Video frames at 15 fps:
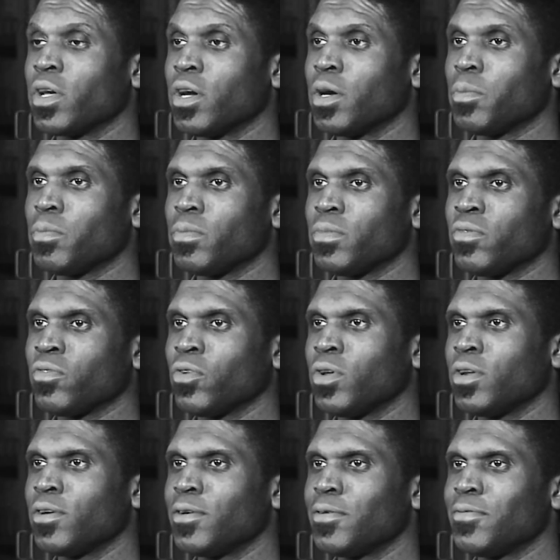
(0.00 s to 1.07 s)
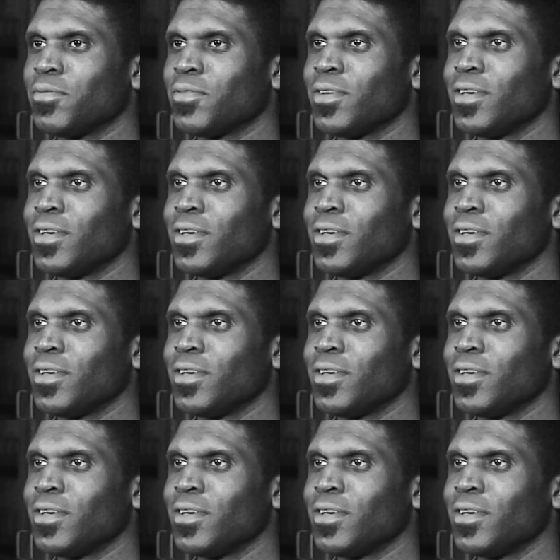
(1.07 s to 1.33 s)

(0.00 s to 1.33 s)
up, sort of,